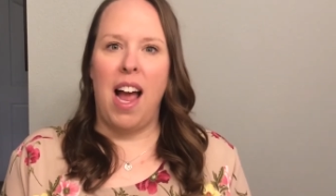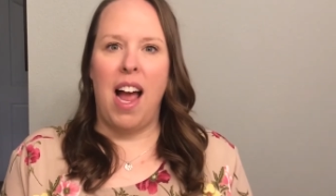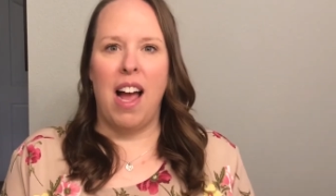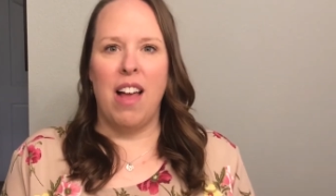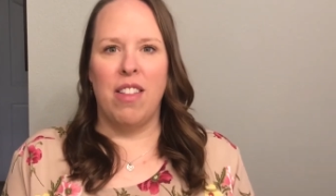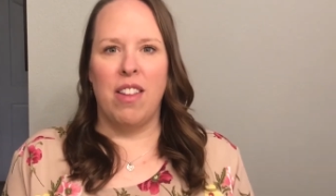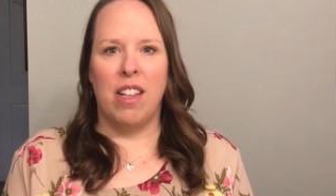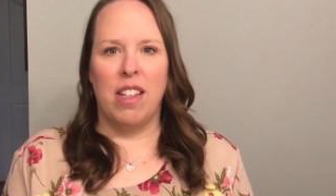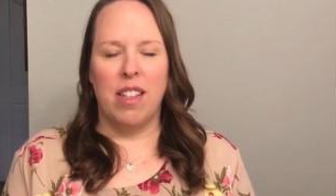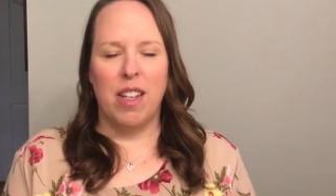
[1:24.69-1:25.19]

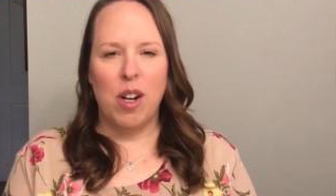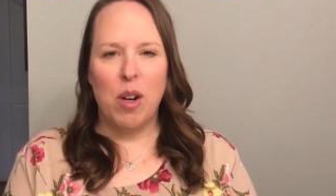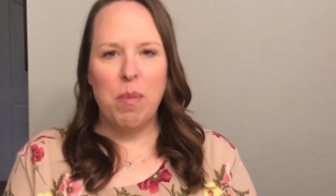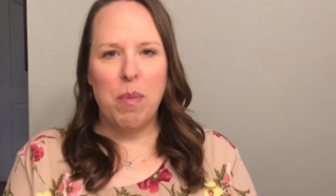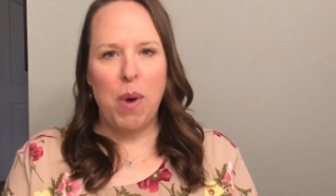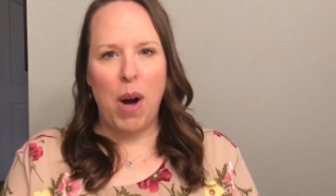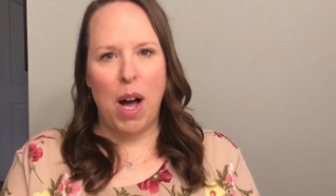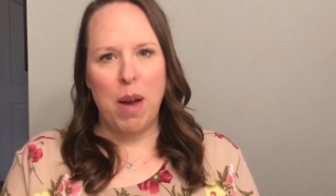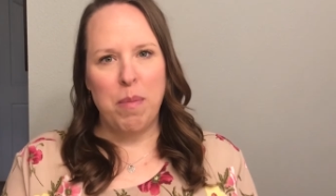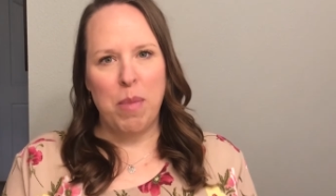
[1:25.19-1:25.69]
and the little
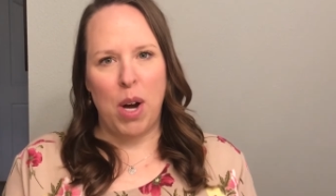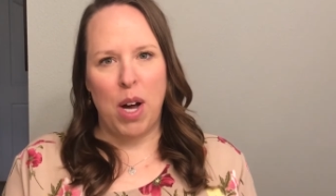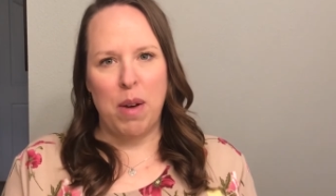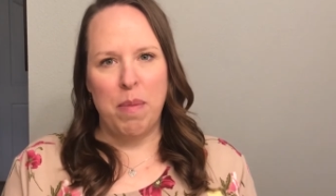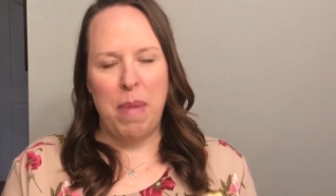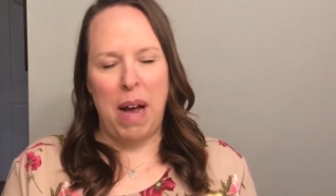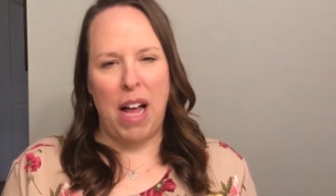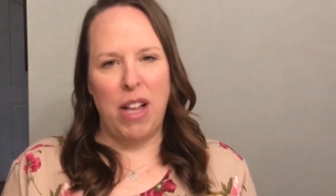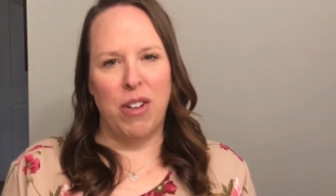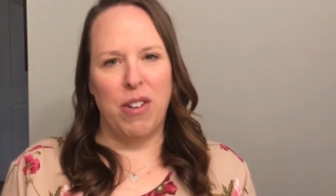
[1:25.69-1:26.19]

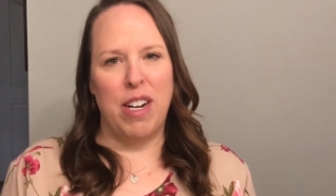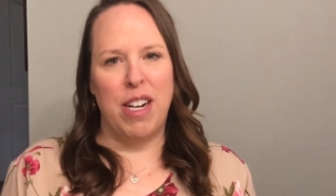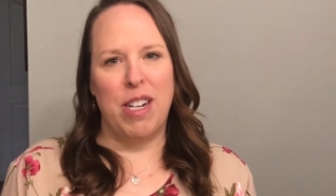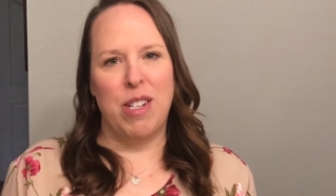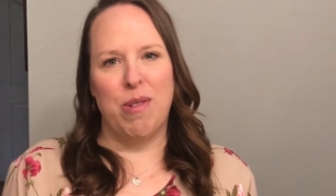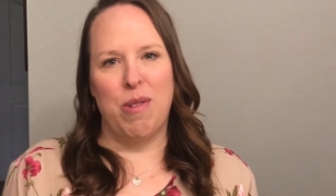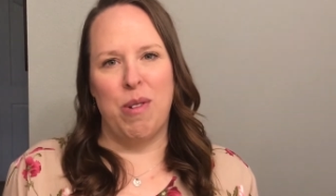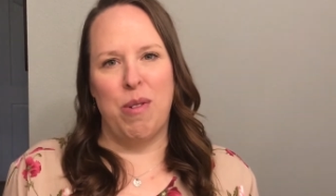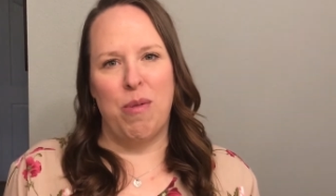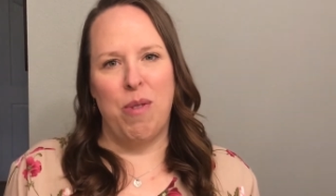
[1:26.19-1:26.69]
bonbon
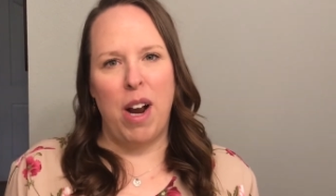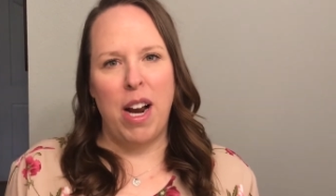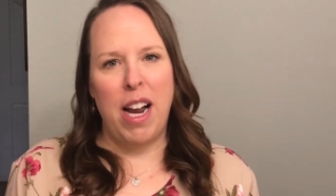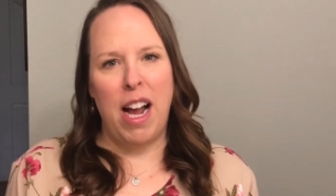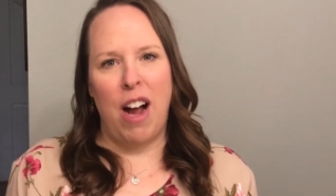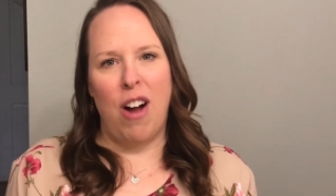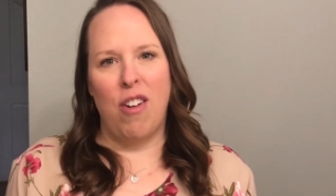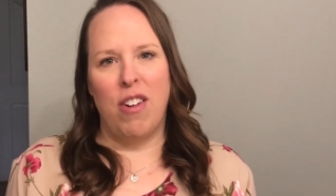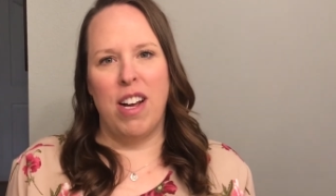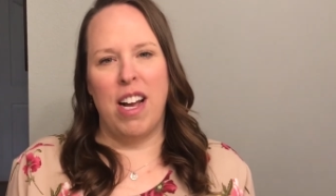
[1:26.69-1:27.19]
ballerinas would run
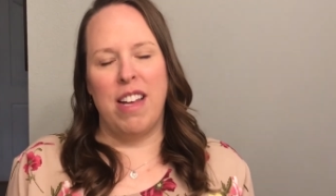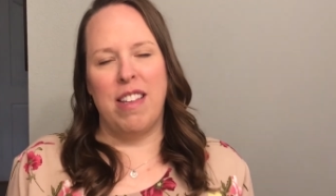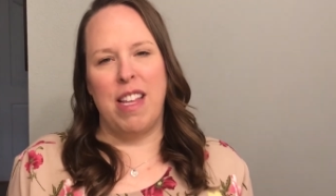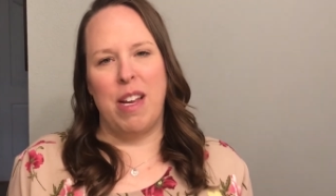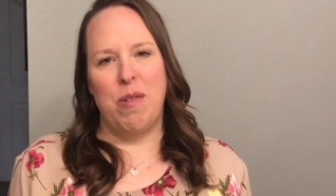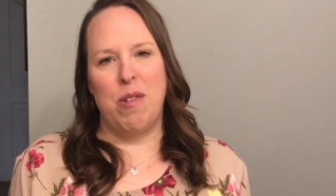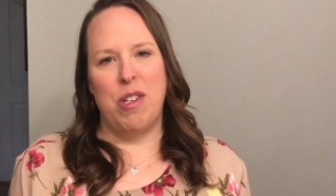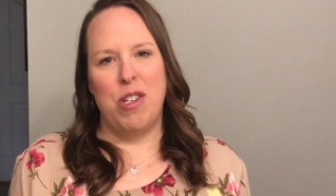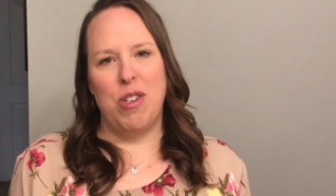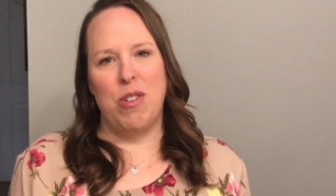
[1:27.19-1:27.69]
out and
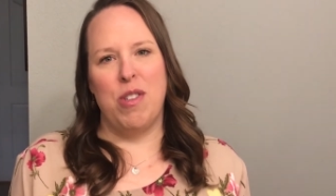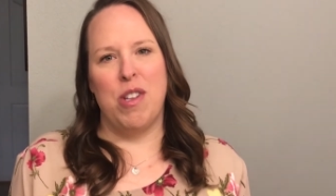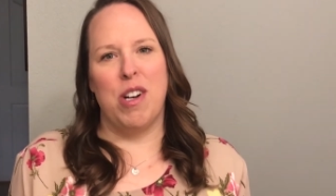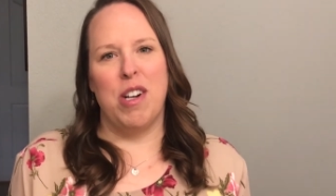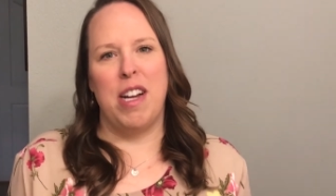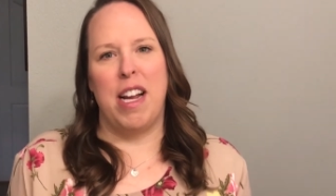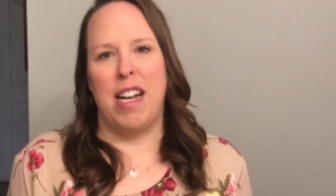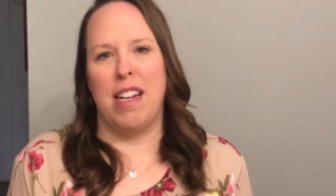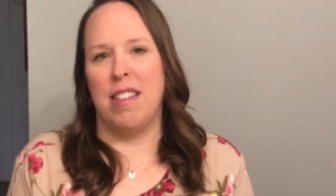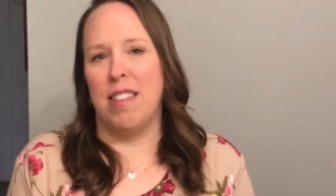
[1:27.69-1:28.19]
they would do
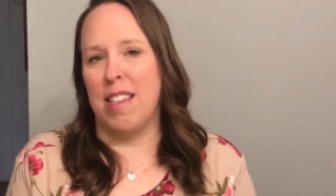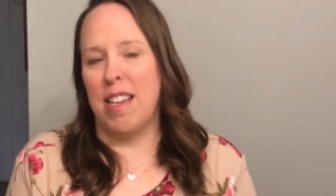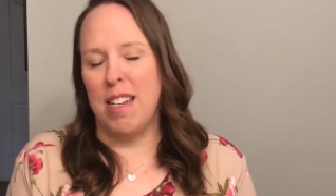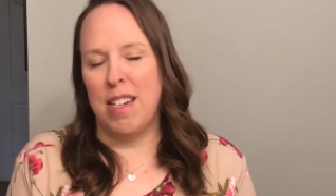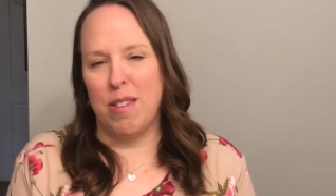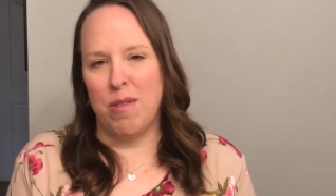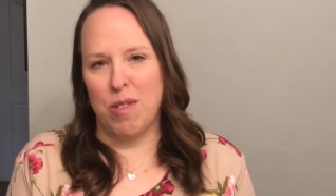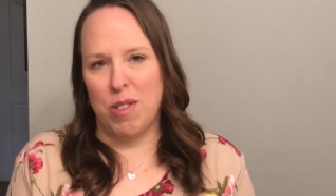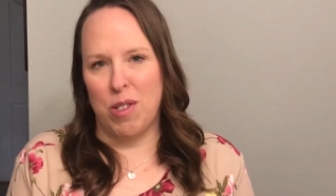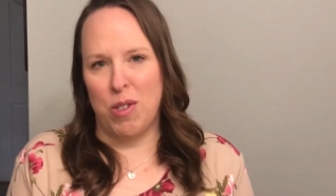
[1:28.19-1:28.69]
their dance,
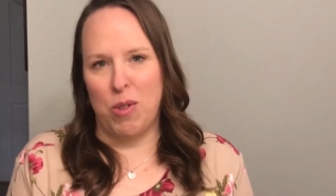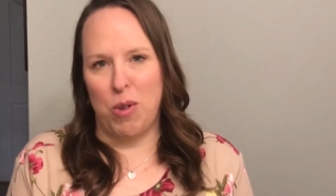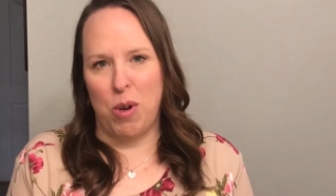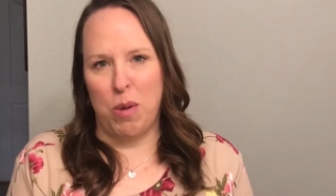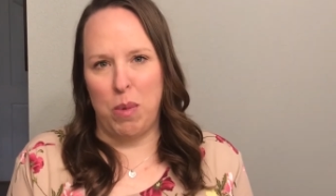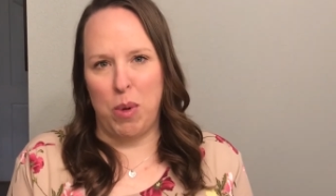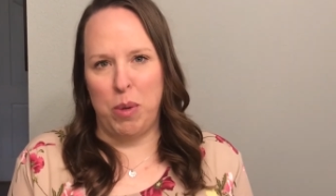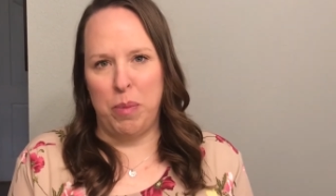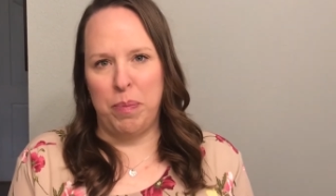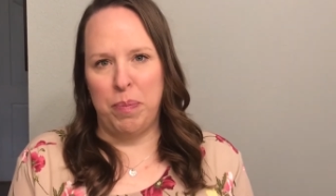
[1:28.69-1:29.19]
and it was
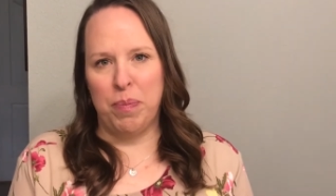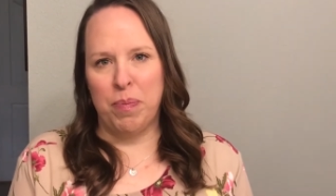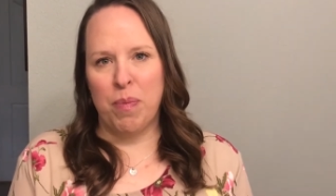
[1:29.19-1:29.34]
adorable.